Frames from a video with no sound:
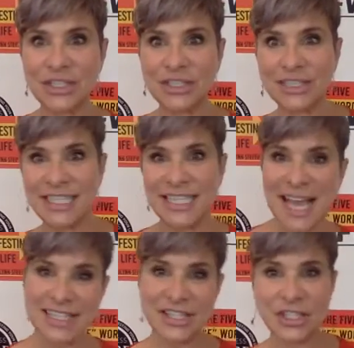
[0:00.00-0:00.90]

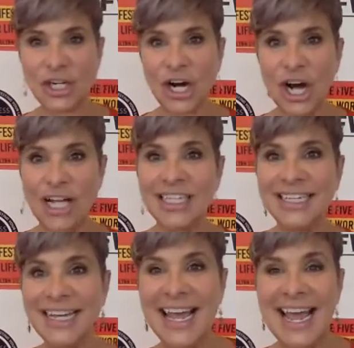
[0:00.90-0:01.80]
Yes, girl.
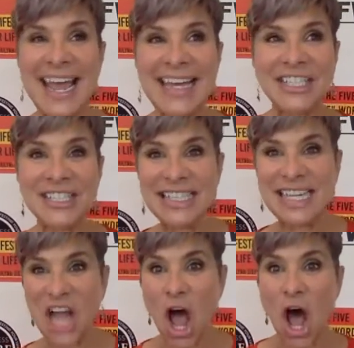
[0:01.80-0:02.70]
And just
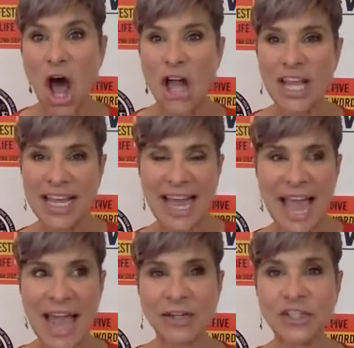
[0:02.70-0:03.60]
get all like
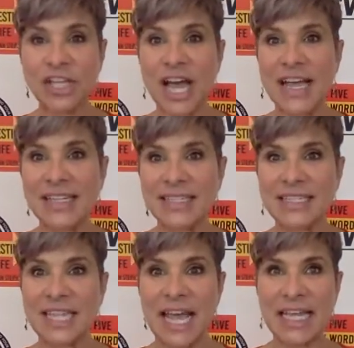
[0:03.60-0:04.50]
energized
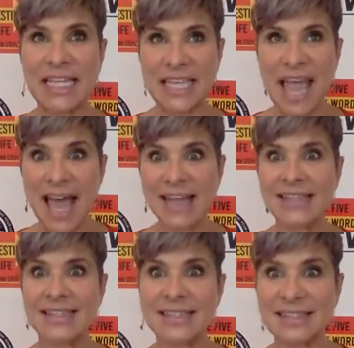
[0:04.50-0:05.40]
and like,
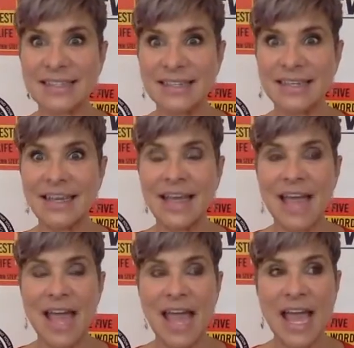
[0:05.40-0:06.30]
yes.
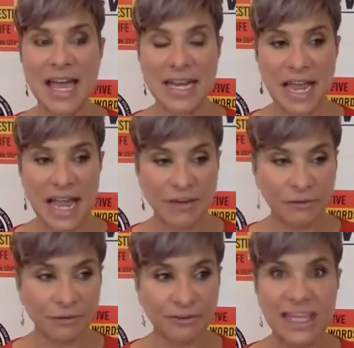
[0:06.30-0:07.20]
And
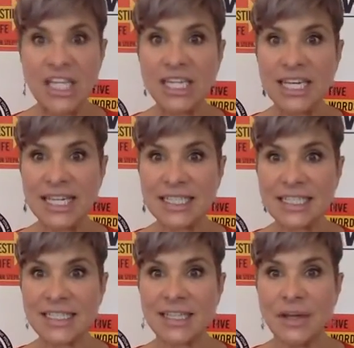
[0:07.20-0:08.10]
feel
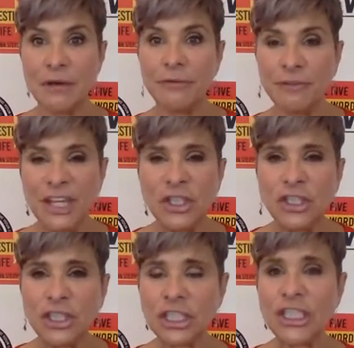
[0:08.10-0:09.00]
it. Feel
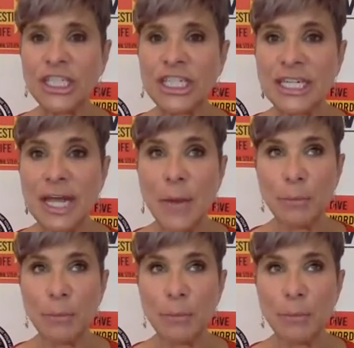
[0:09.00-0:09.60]
good.